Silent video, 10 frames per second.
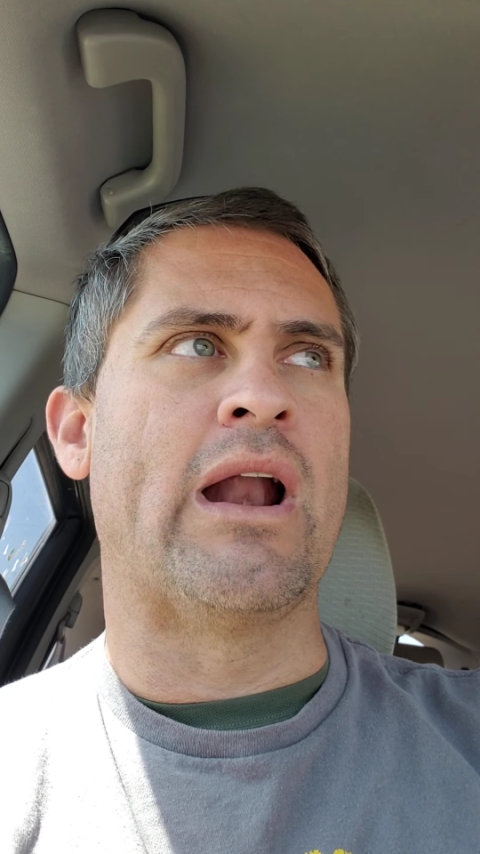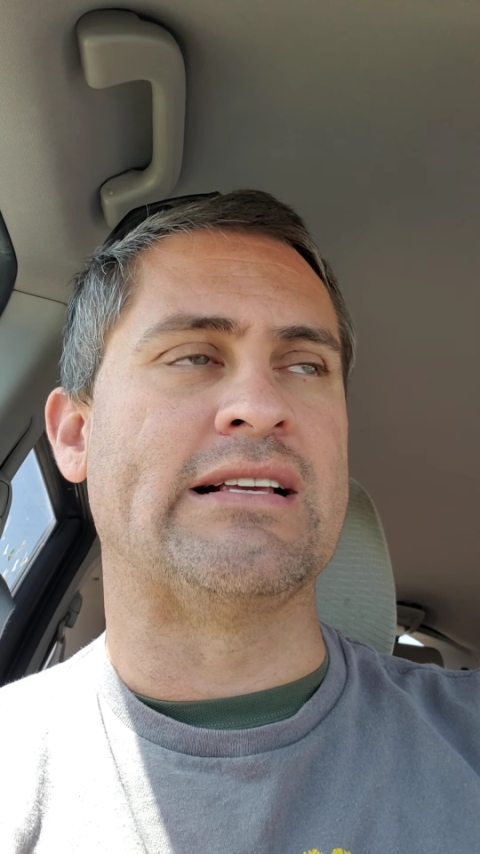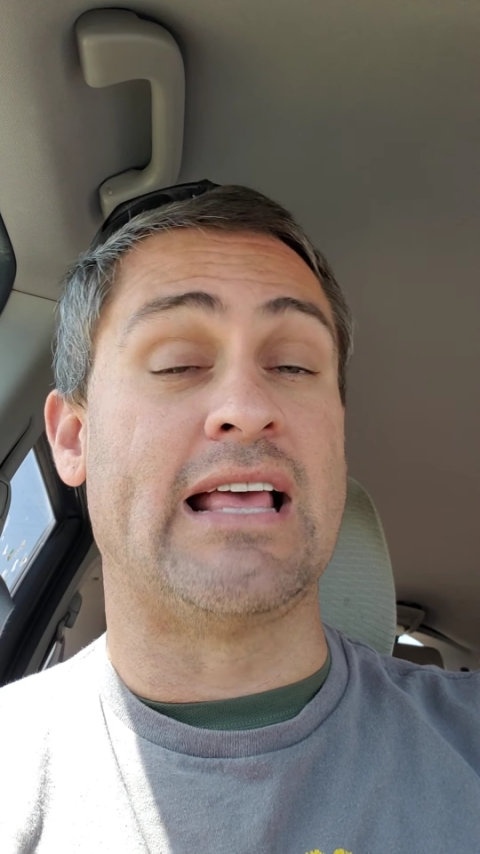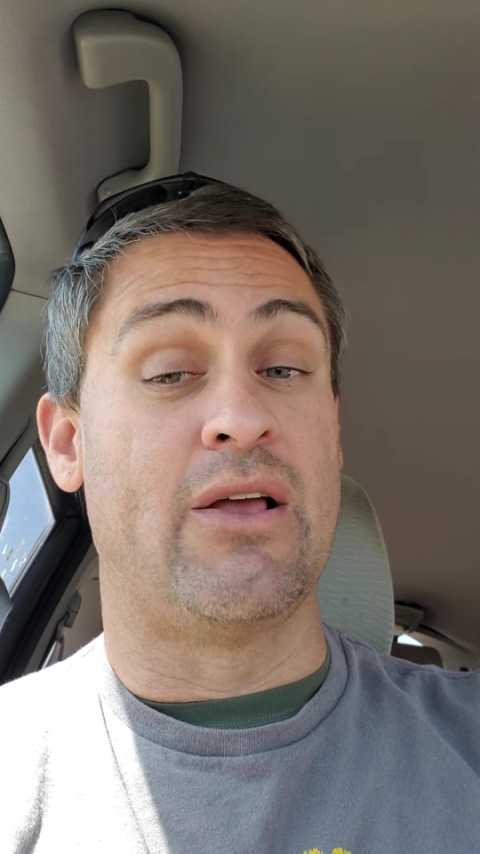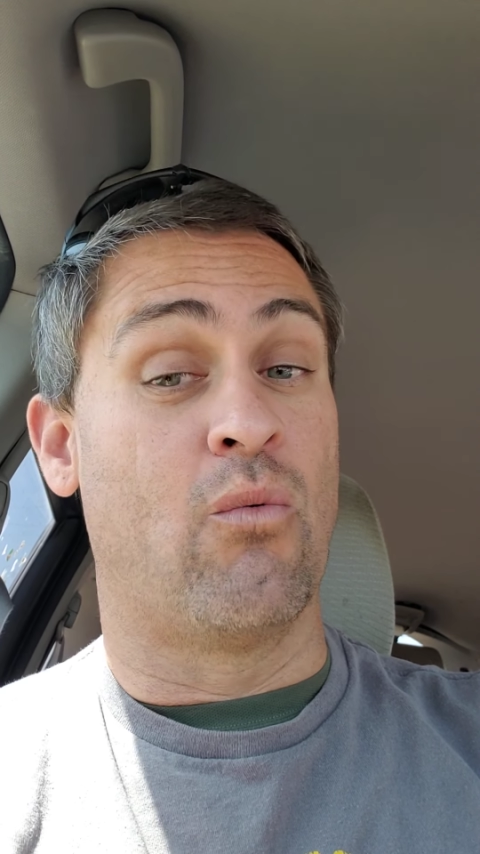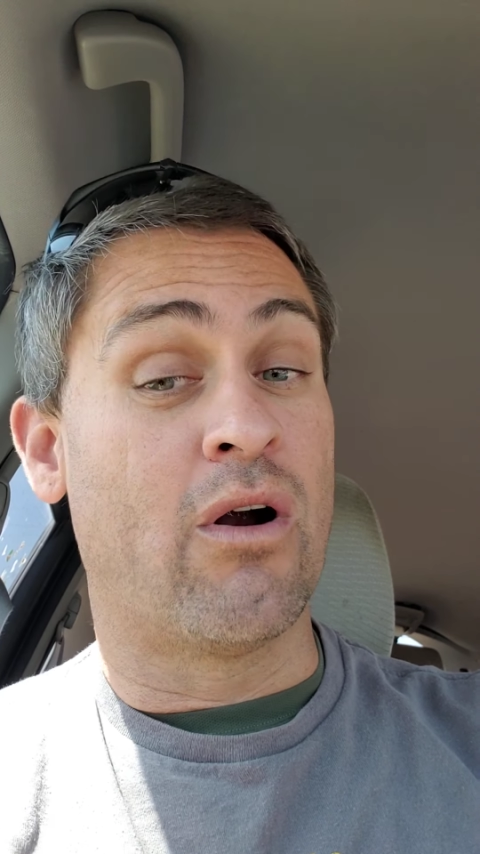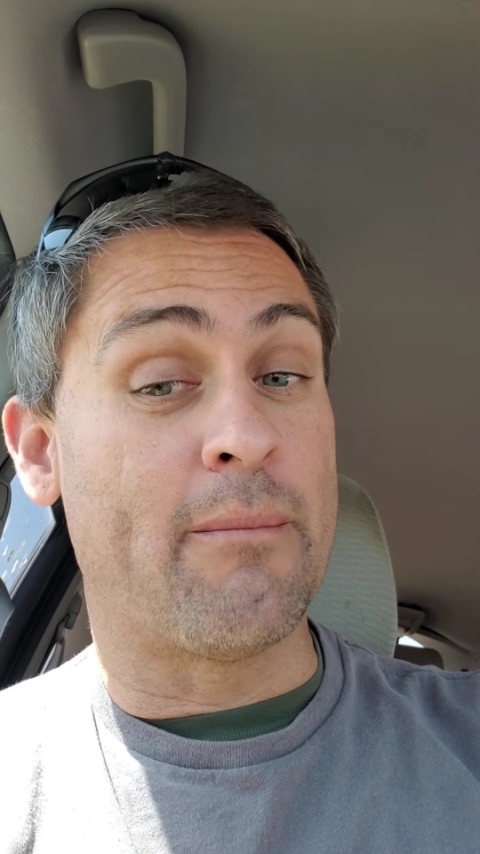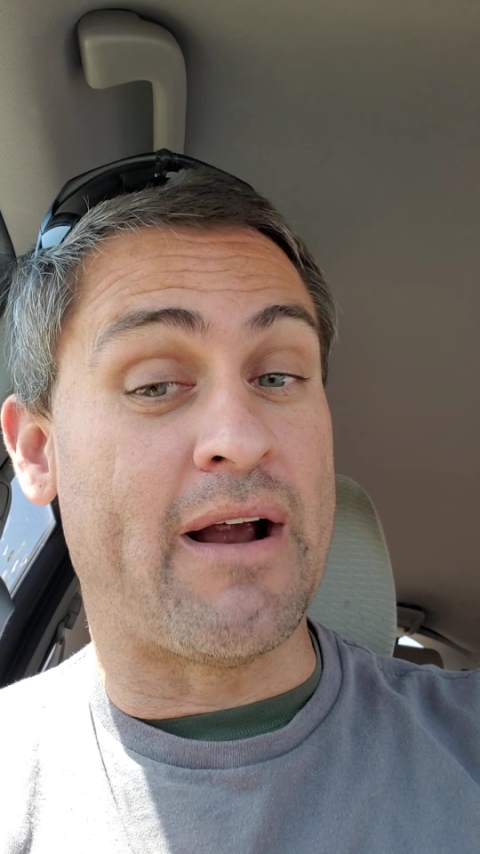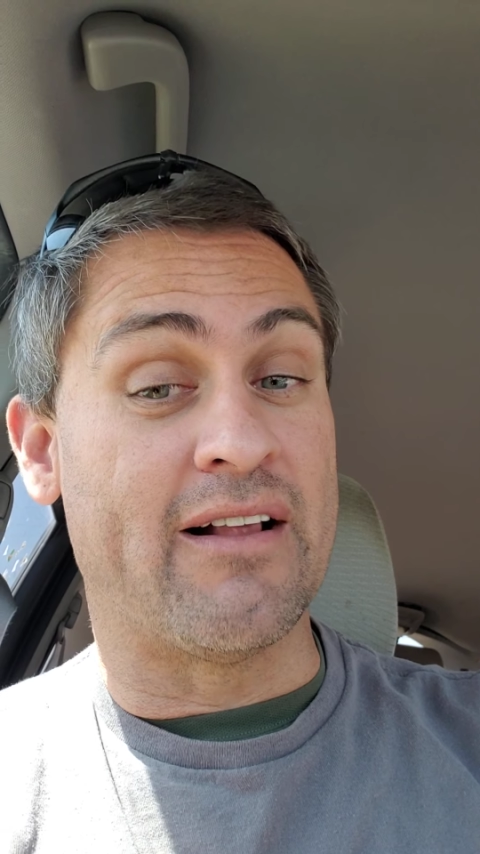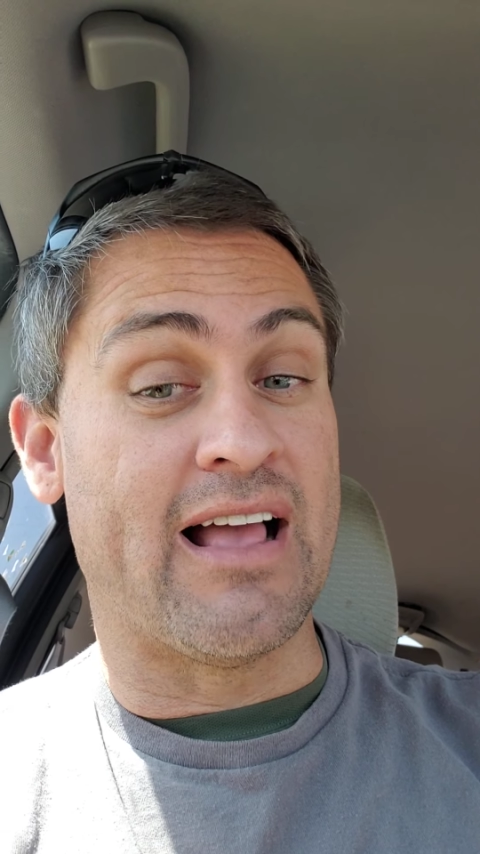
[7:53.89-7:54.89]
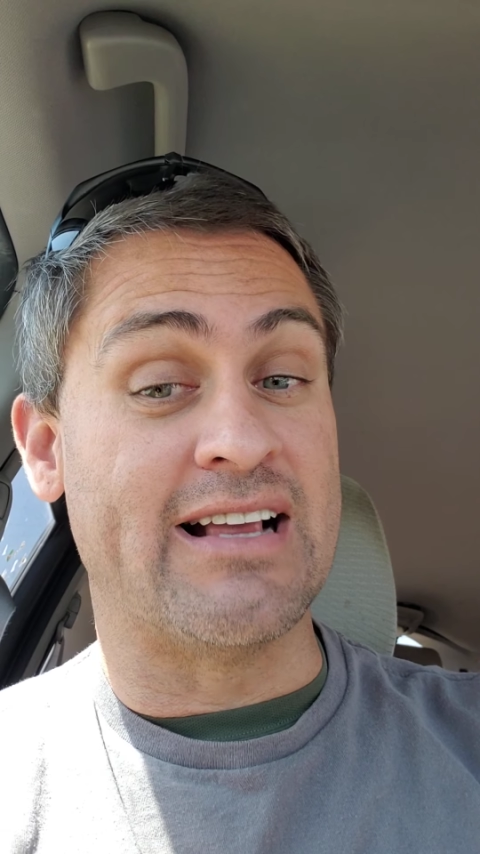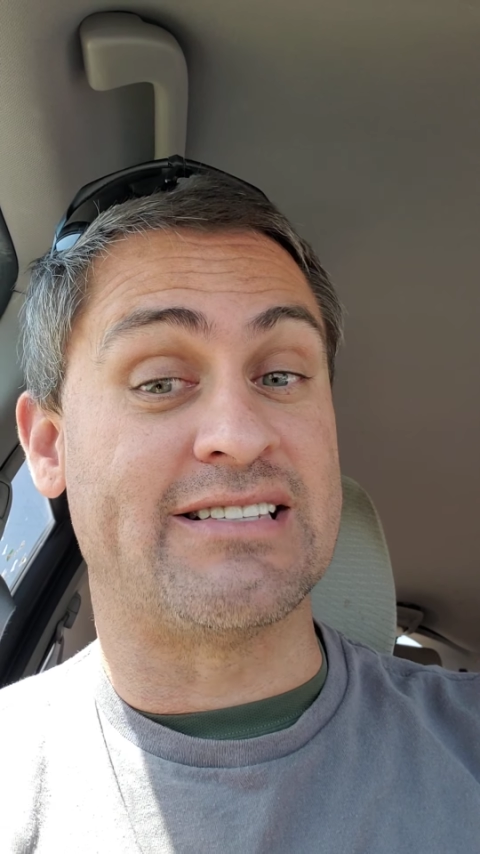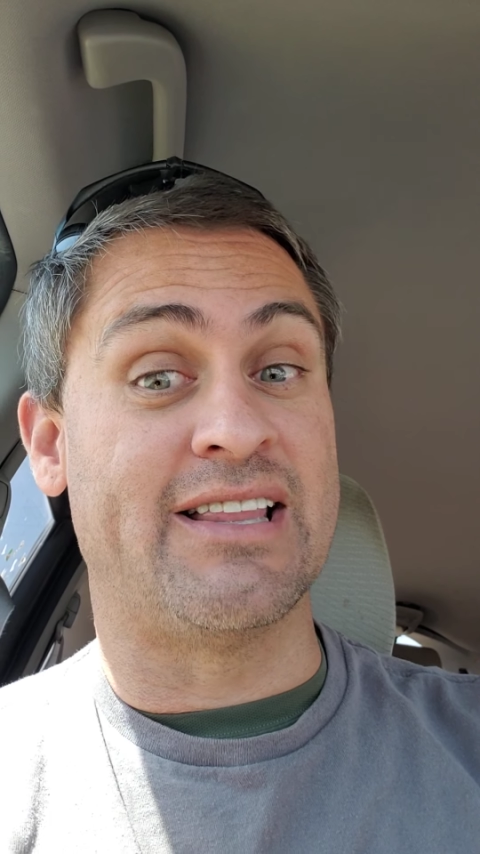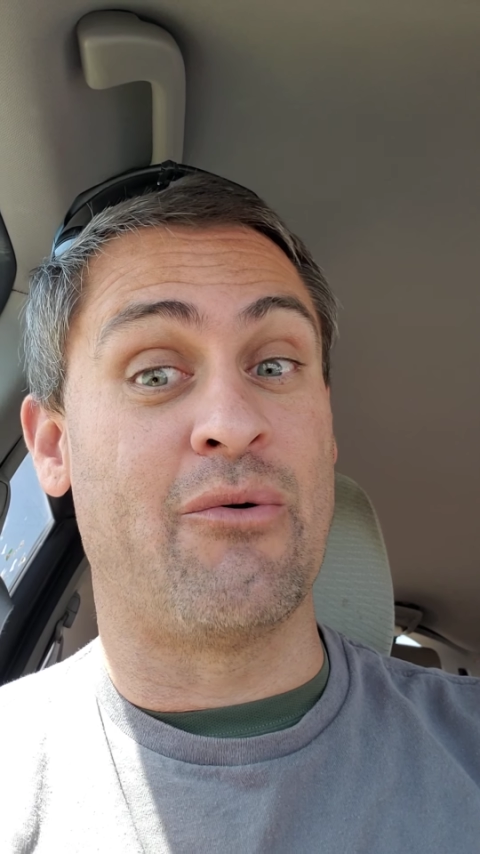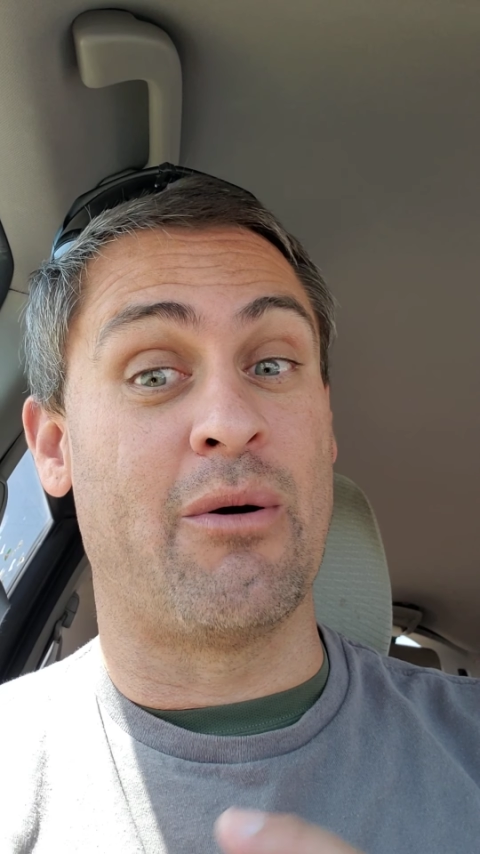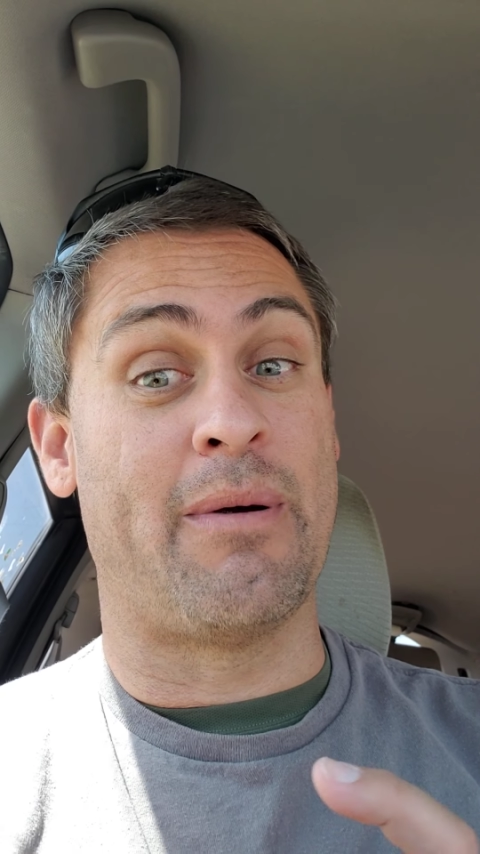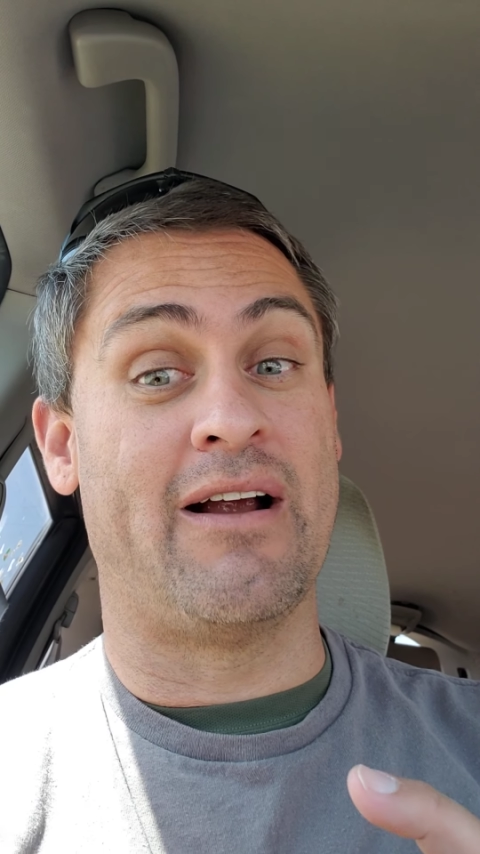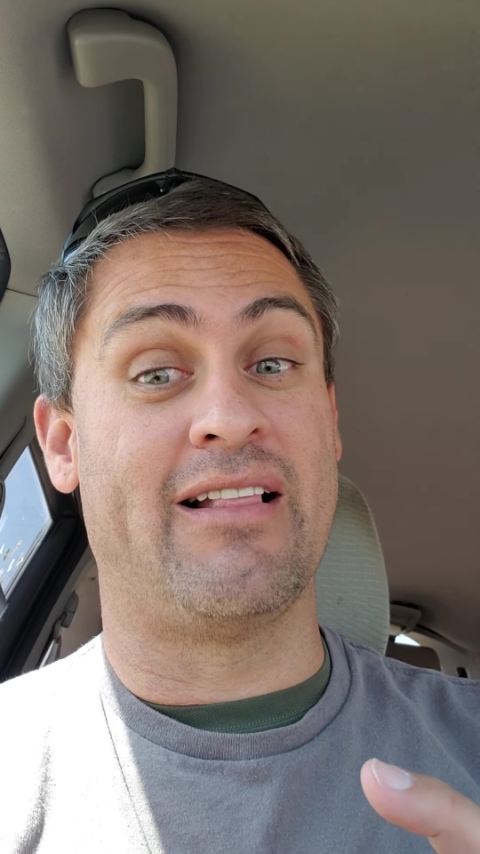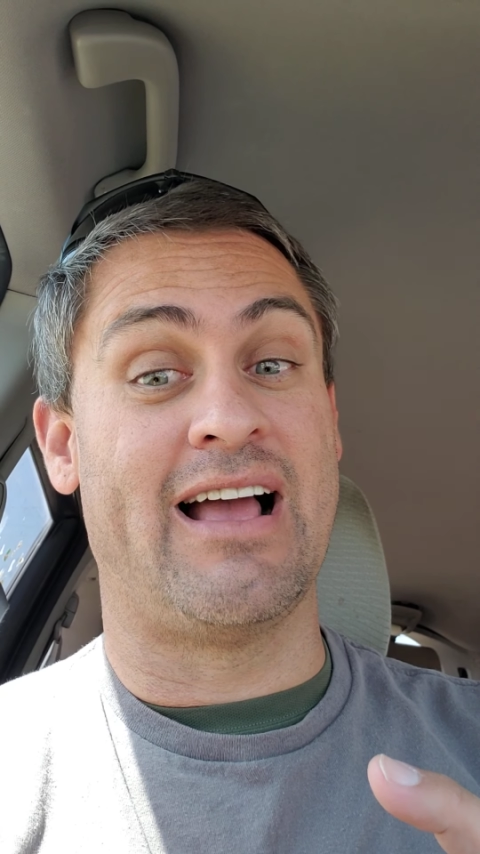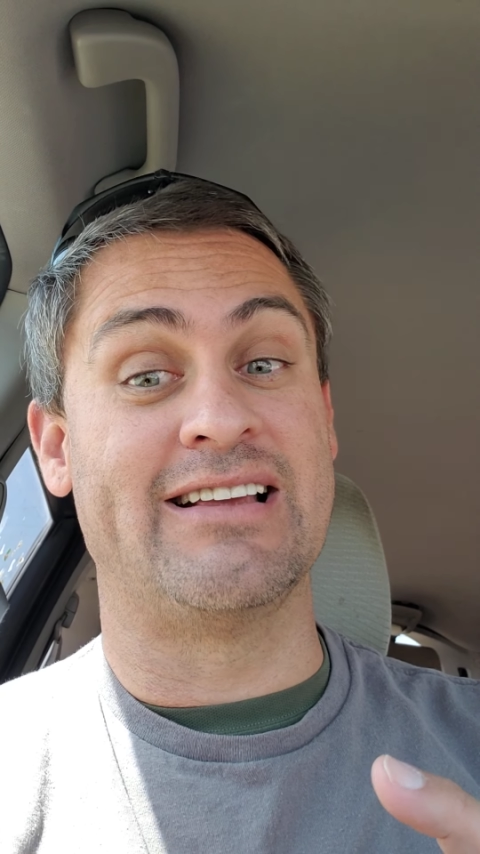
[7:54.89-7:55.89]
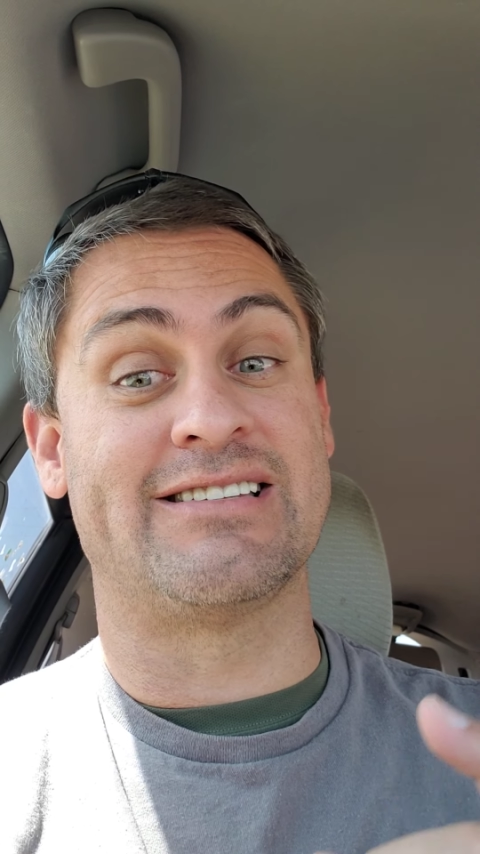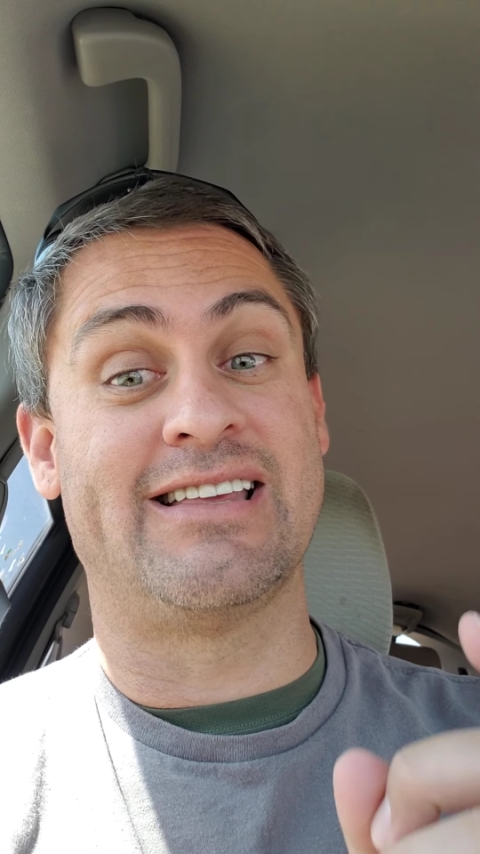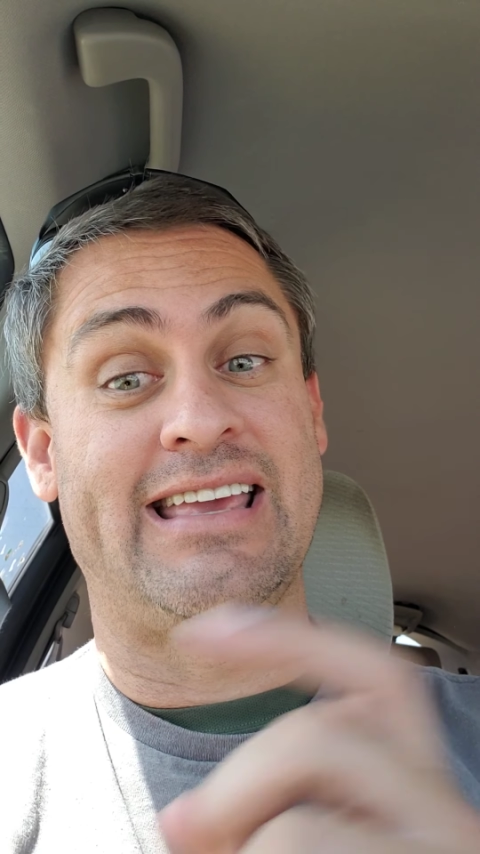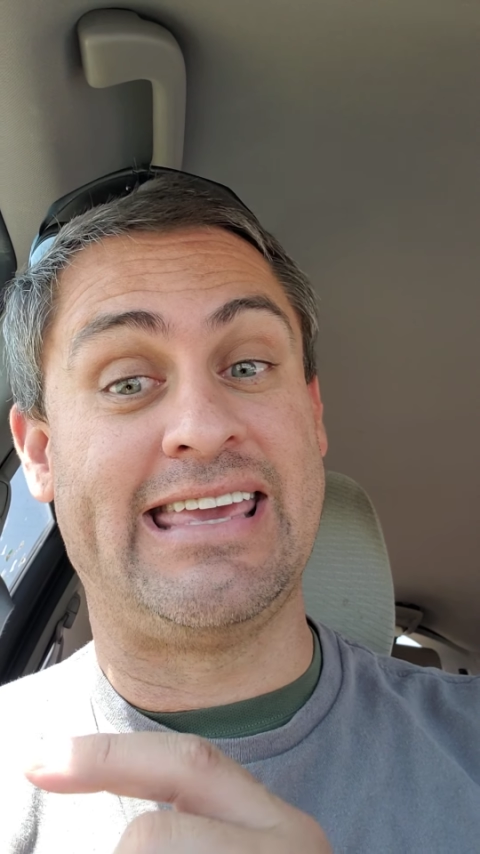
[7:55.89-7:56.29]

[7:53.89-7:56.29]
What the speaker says: I say they weren't paralyzed